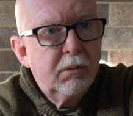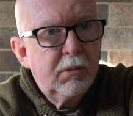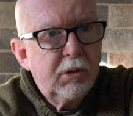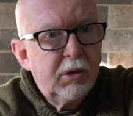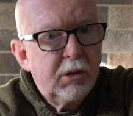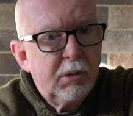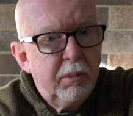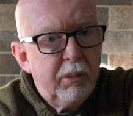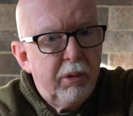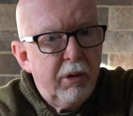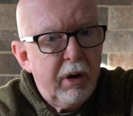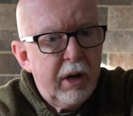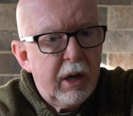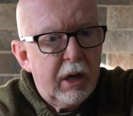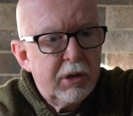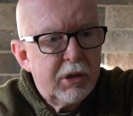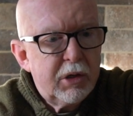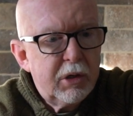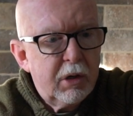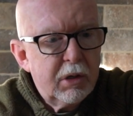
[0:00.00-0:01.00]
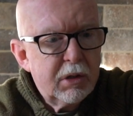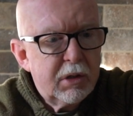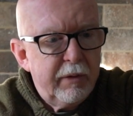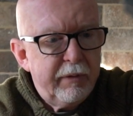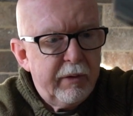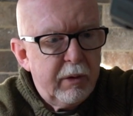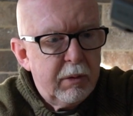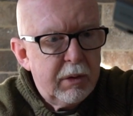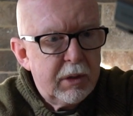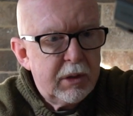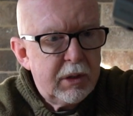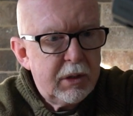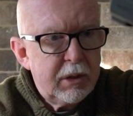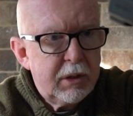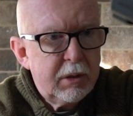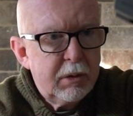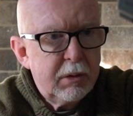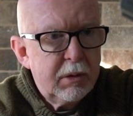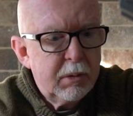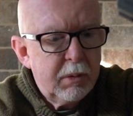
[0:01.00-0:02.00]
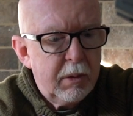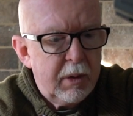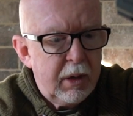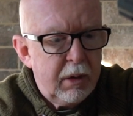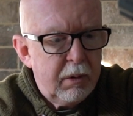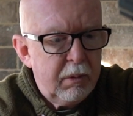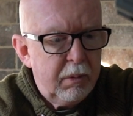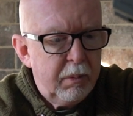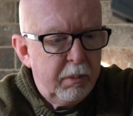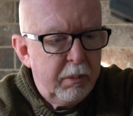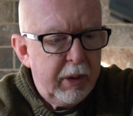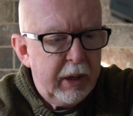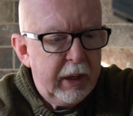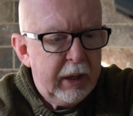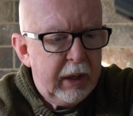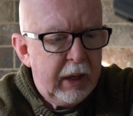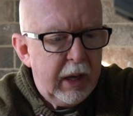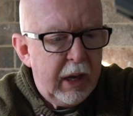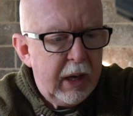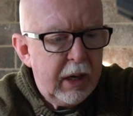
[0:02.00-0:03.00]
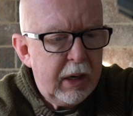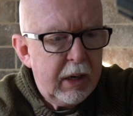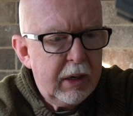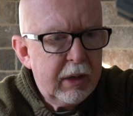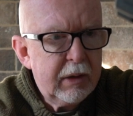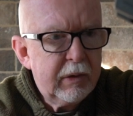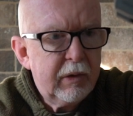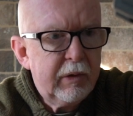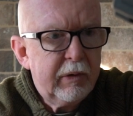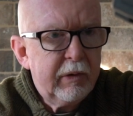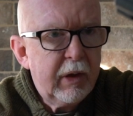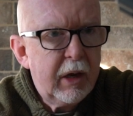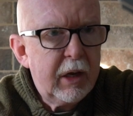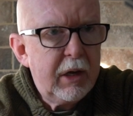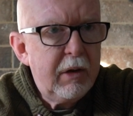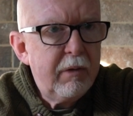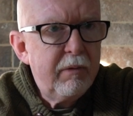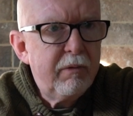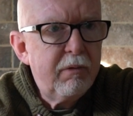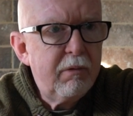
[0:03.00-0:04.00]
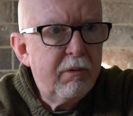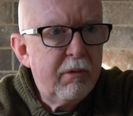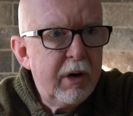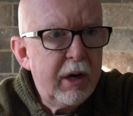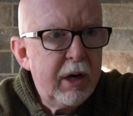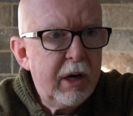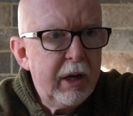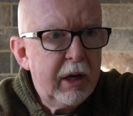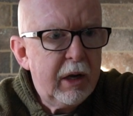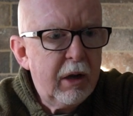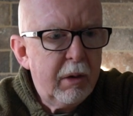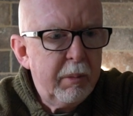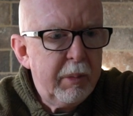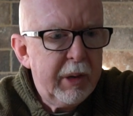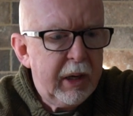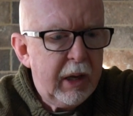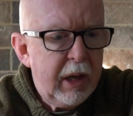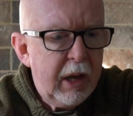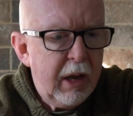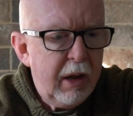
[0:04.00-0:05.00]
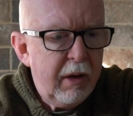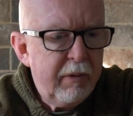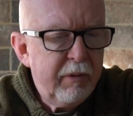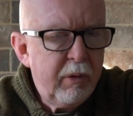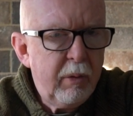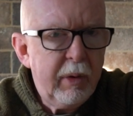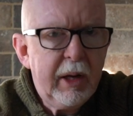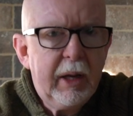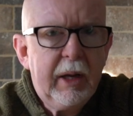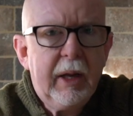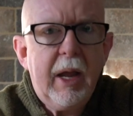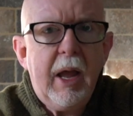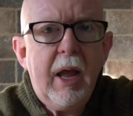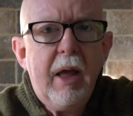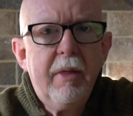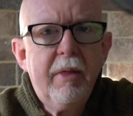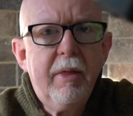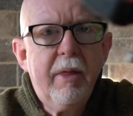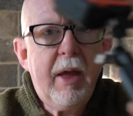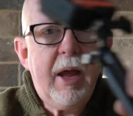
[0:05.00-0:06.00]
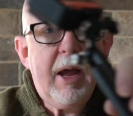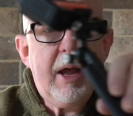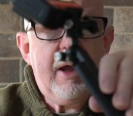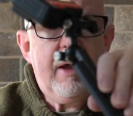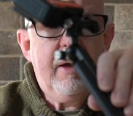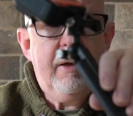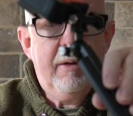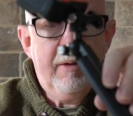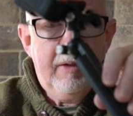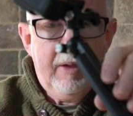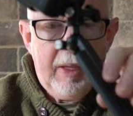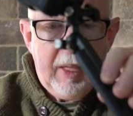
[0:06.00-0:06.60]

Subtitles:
some product shots if I wanted to as well. But again, as I say, you've really got to be careful and get that